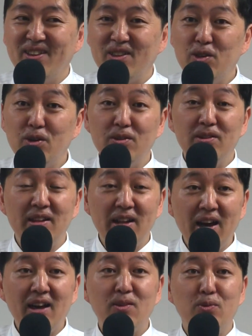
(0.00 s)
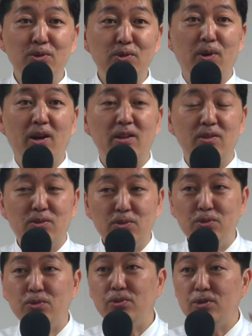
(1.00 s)
You're not who you are
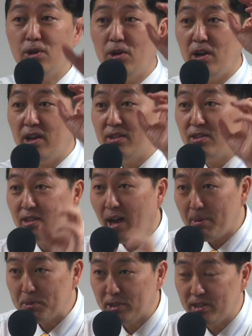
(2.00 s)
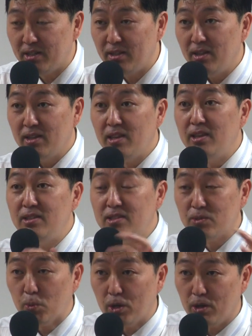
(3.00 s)
through your adoption in
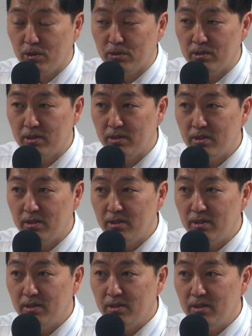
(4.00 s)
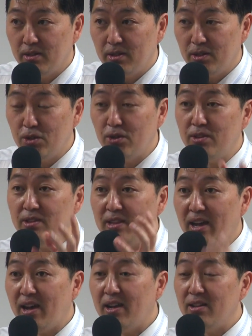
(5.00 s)
this world. You're
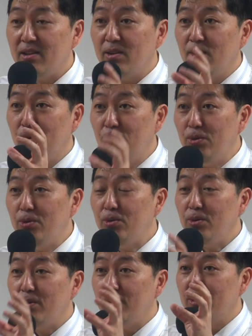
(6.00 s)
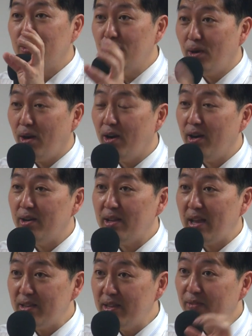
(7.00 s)
not who you are,
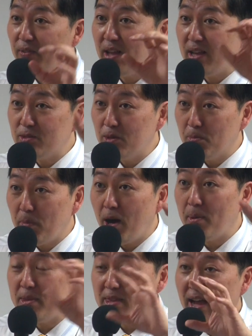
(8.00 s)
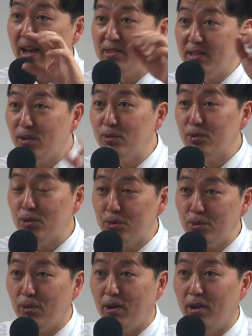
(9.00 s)
even as your mom and dad tells you who
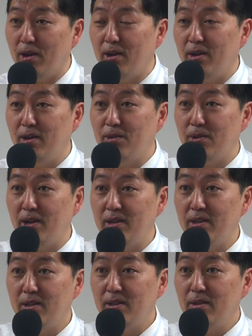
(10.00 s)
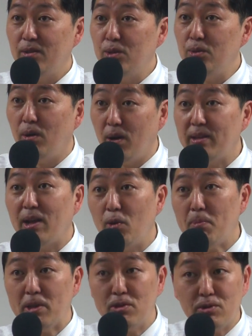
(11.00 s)
you are, right? You are that
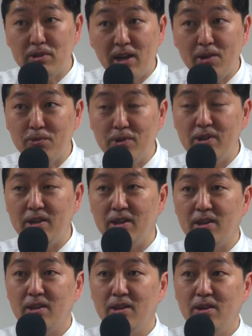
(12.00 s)
way, but you're not really.